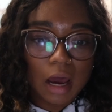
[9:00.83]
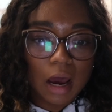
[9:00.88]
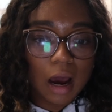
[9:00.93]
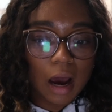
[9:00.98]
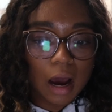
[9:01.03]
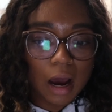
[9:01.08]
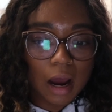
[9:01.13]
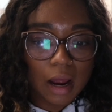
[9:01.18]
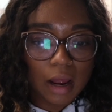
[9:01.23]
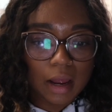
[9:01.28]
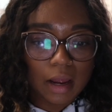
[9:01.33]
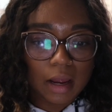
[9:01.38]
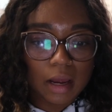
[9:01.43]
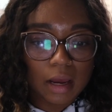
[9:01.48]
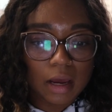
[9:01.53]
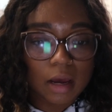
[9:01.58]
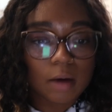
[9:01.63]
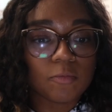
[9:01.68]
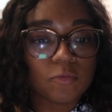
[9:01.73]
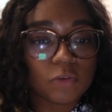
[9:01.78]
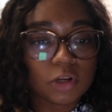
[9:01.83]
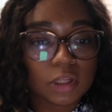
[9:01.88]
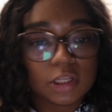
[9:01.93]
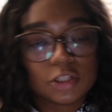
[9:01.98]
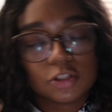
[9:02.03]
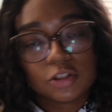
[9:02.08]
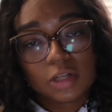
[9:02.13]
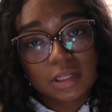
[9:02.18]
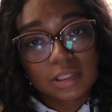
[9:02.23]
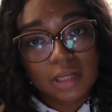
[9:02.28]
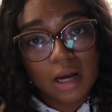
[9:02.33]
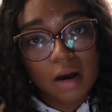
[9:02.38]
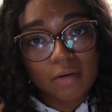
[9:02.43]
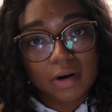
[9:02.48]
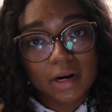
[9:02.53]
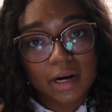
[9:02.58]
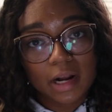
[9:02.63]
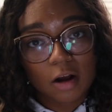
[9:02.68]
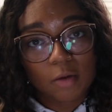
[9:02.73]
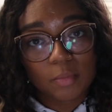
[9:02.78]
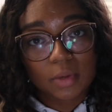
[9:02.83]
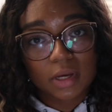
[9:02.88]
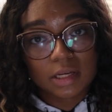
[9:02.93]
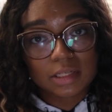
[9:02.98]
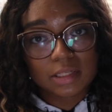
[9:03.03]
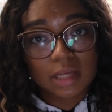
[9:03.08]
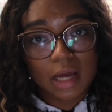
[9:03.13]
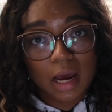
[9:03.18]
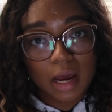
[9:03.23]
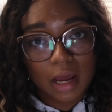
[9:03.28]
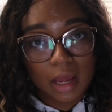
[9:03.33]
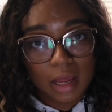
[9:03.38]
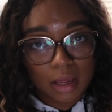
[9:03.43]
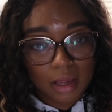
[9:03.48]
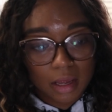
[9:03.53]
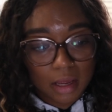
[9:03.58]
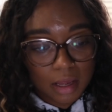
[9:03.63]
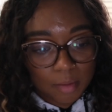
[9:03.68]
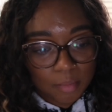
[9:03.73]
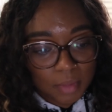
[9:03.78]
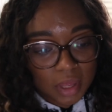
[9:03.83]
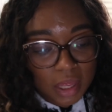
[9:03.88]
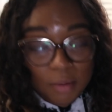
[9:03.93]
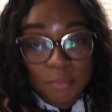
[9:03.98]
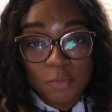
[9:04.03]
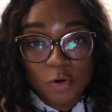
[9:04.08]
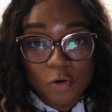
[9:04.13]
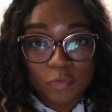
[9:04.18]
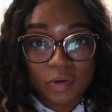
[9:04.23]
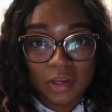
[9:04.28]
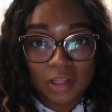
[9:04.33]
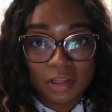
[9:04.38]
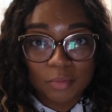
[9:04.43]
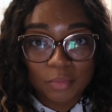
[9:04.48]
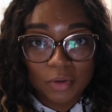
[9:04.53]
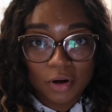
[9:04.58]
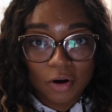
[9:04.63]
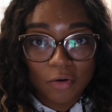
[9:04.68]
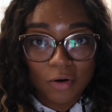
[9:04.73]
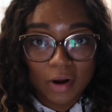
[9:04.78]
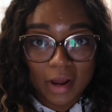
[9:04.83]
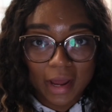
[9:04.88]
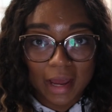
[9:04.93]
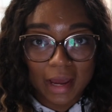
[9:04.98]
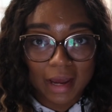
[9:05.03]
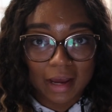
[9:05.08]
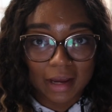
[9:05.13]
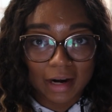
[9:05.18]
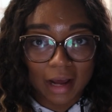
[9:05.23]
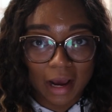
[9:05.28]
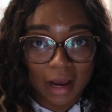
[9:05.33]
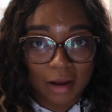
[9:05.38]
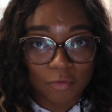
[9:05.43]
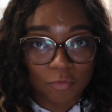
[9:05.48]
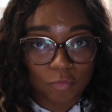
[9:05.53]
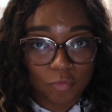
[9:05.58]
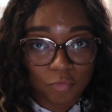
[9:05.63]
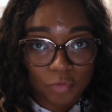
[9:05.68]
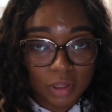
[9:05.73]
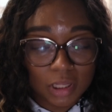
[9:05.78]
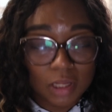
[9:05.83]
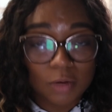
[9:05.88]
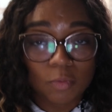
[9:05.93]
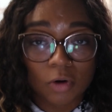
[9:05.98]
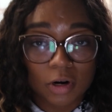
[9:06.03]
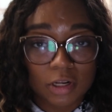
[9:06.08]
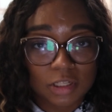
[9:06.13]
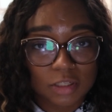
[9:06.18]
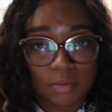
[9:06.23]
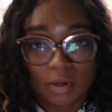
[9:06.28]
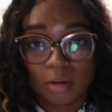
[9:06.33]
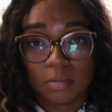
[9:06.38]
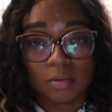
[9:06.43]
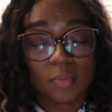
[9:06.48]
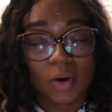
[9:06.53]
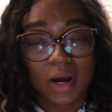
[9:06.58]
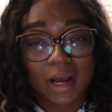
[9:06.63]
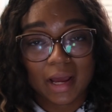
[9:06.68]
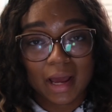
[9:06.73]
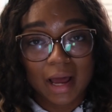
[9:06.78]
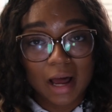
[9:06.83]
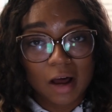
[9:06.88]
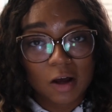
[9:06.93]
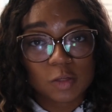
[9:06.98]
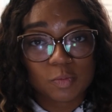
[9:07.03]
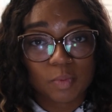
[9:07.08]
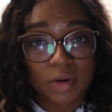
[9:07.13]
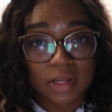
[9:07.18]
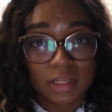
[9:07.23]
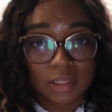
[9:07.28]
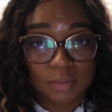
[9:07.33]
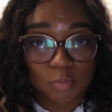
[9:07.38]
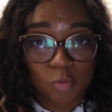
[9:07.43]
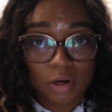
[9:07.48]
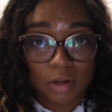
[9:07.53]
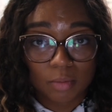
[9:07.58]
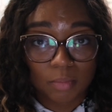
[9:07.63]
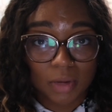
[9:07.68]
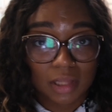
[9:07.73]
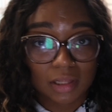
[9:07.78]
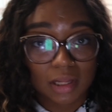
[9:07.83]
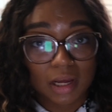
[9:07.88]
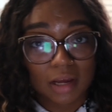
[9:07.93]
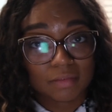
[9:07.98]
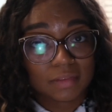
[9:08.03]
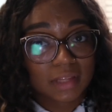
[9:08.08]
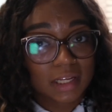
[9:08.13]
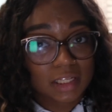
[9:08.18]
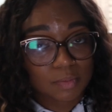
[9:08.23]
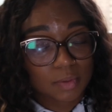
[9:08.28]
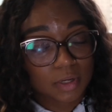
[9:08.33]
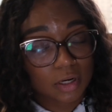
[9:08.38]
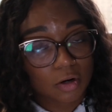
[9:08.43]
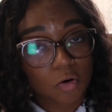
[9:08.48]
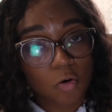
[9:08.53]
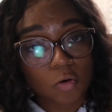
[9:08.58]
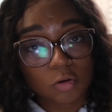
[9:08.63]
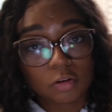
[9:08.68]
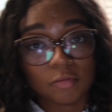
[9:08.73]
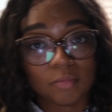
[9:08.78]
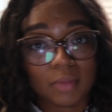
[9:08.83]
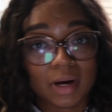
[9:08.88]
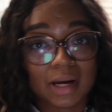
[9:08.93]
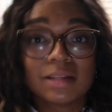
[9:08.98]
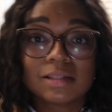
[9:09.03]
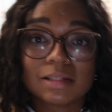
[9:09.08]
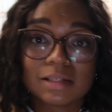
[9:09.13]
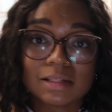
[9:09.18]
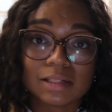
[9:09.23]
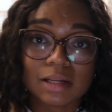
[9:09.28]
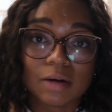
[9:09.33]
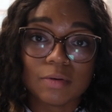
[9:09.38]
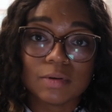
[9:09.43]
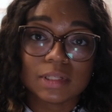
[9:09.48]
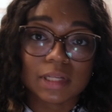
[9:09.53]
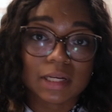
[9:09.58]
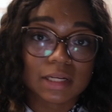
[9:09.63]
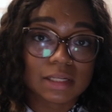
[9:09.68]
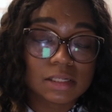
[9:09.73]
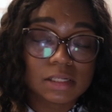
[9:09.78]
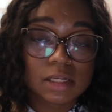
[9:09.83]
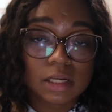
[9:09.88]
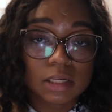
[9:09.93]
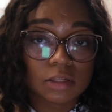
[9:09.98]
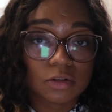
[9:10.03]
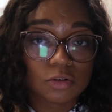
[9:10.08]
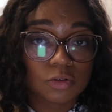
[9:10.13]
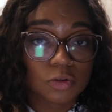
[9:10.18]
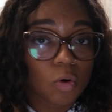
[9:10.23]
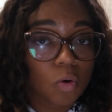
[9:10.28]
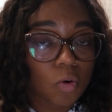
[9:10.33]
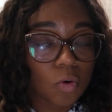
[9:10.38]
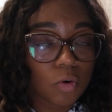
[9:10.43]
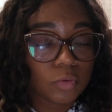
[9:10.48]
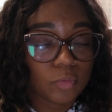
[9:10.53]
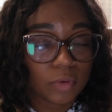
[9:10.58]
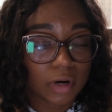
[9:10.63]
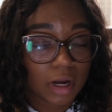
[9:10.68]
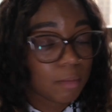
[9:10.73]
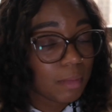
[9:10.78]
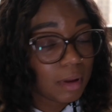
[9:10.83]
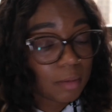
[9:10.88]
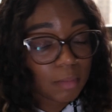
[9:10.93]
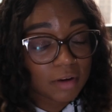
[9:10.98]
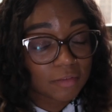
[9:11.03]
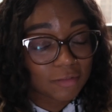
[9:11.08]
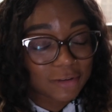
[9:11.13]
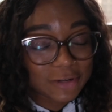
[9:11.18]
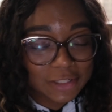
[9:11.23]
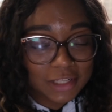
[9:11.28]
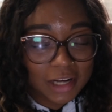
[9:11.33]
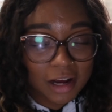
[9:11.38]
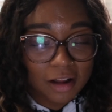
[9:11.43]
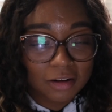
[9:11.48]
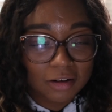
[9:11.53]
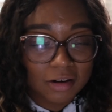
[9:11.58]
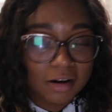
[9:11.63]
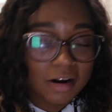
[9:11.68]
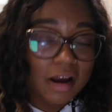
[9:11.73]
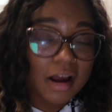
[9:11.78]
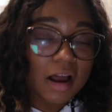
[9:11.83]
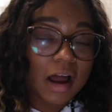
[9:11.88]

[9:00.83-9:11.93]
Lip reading: I am really stressed out right now because I am in moving limbo and I really wanted to be able to buy a house by this point in my life. That's been a goal of mine since I was like 6 years old when I made my first dollar.